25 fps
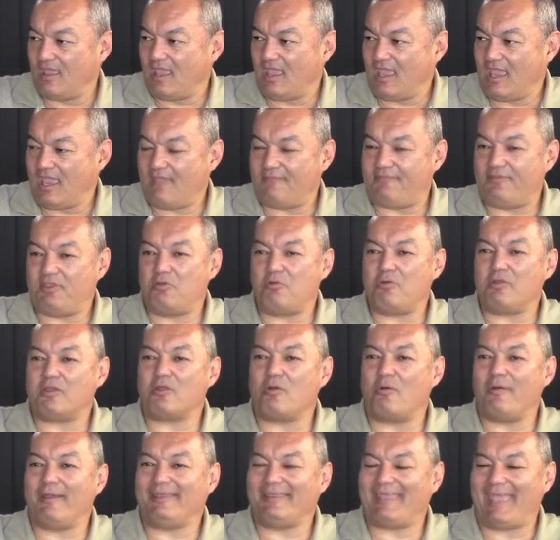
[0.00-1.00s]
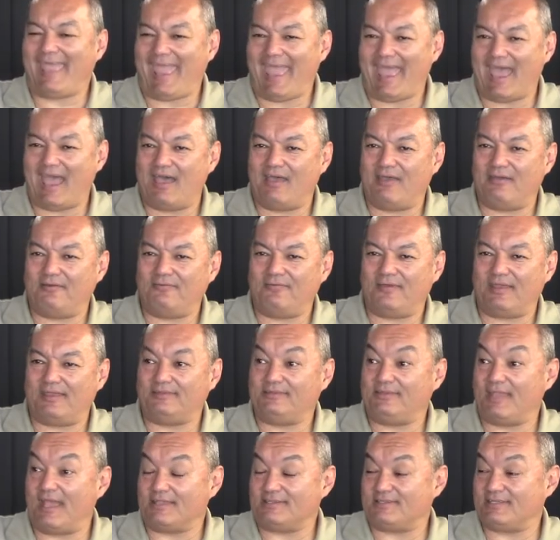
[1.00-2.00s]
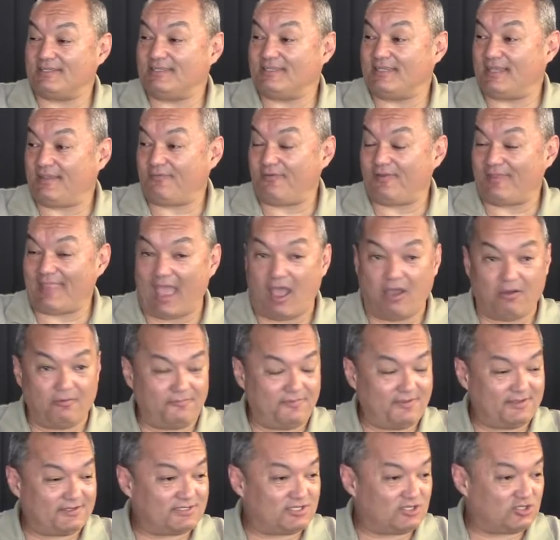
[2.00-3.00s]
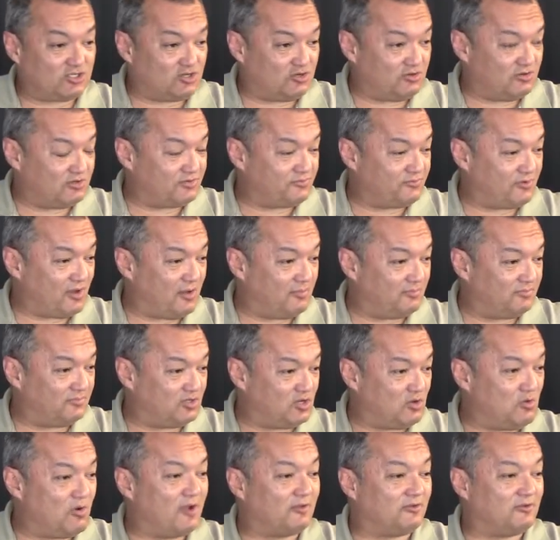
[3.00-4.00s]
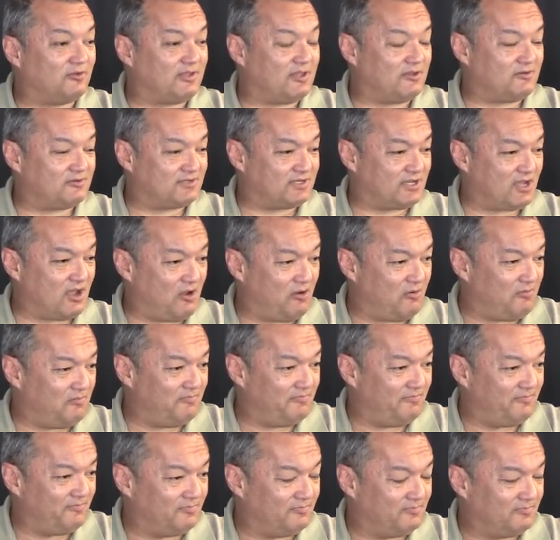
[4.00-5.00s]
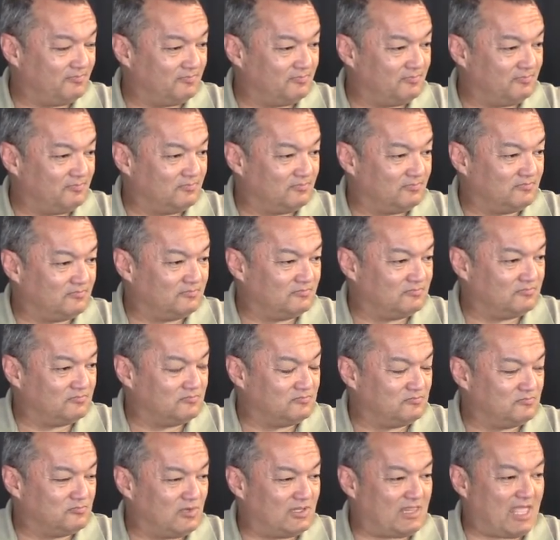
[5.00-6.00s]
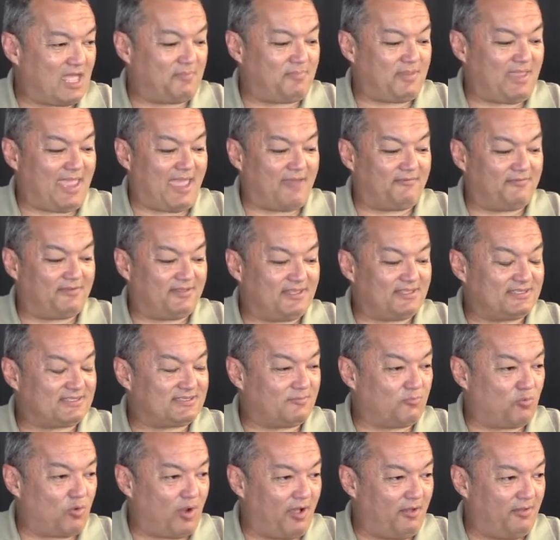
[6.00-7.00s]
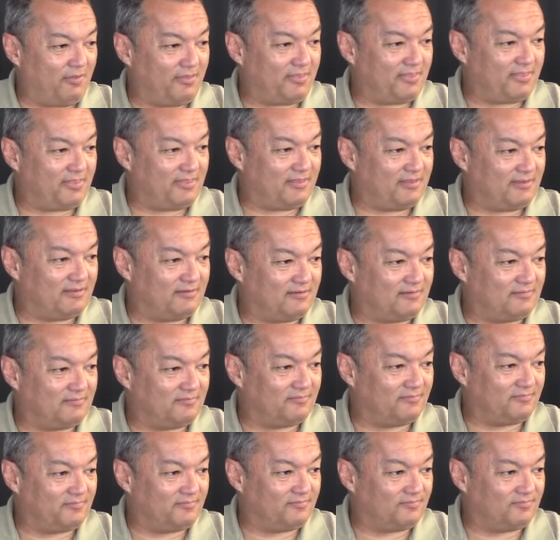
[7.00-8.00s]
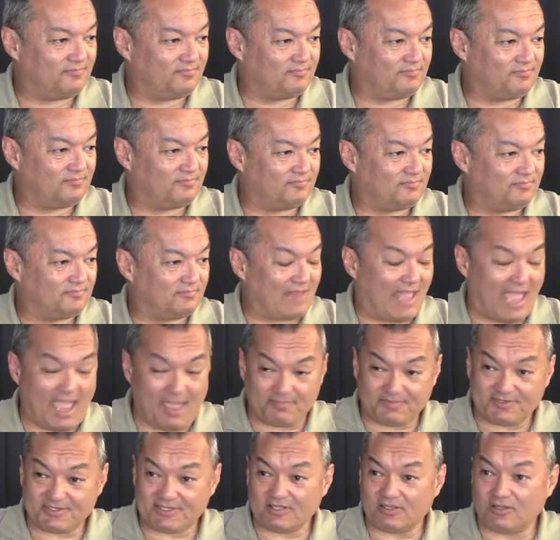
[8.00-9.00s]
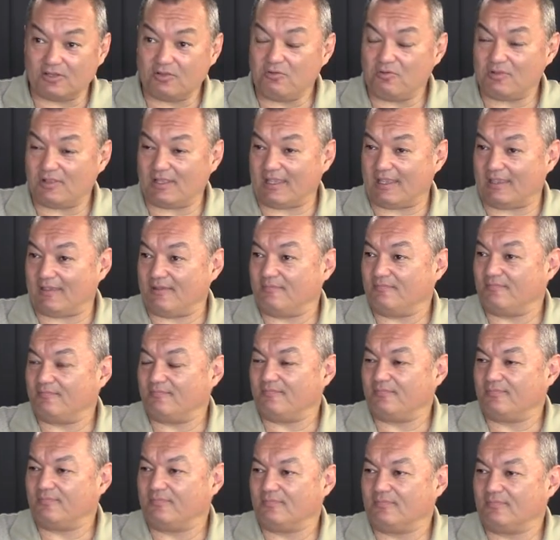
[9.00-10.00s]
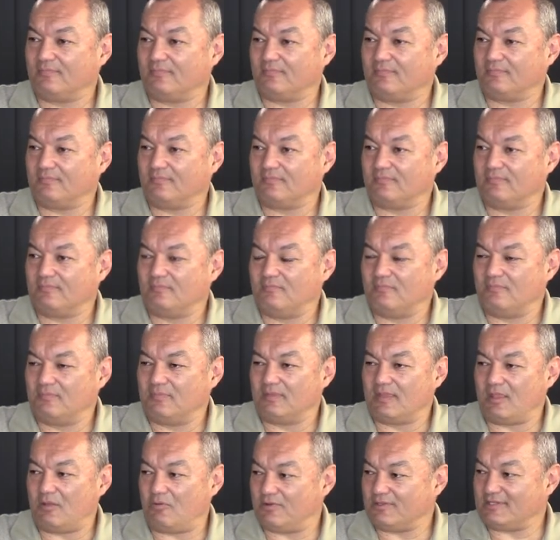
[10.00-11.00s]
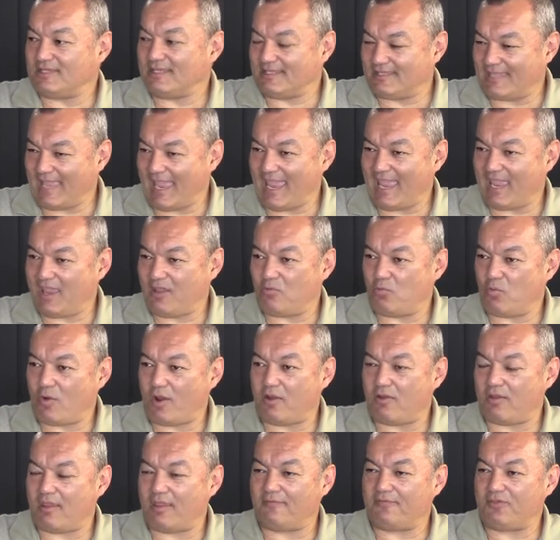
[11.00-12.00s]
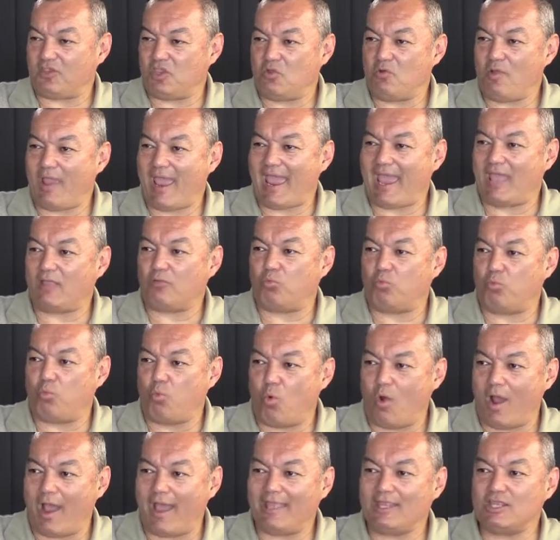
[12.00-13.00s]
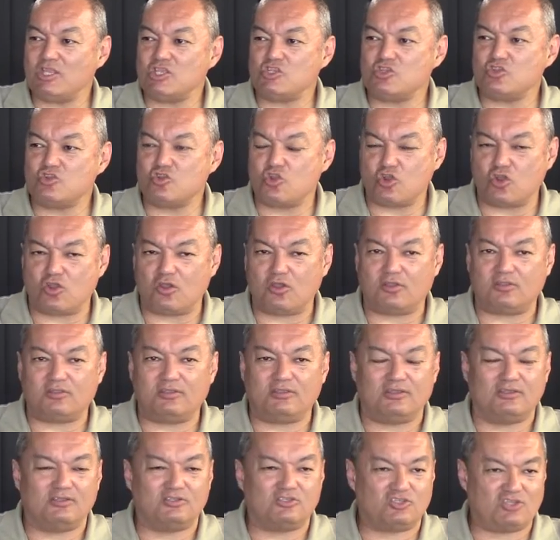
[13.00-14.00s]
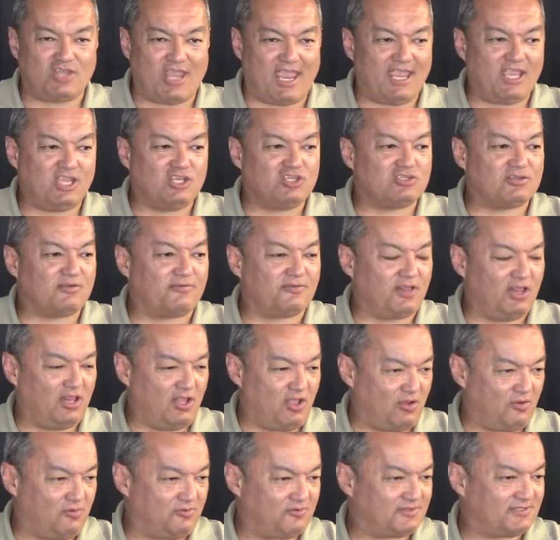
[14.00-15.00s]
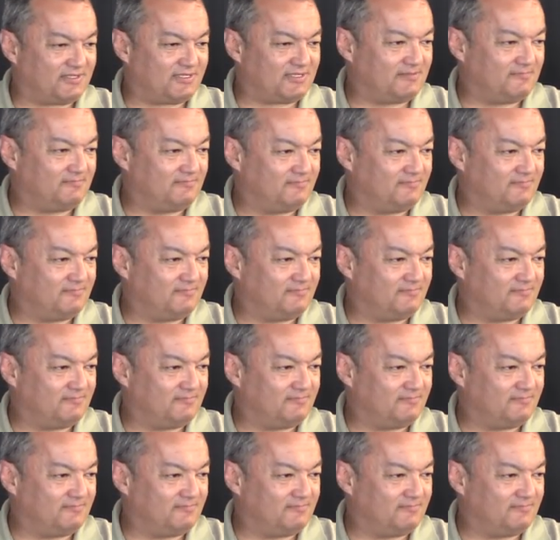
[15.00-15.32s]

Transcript: If you were going to have a dozen different outfits to choose from 200 years ago, would that be evidence of wealth? Absolutely. There was a day where if you had one good change of clothes,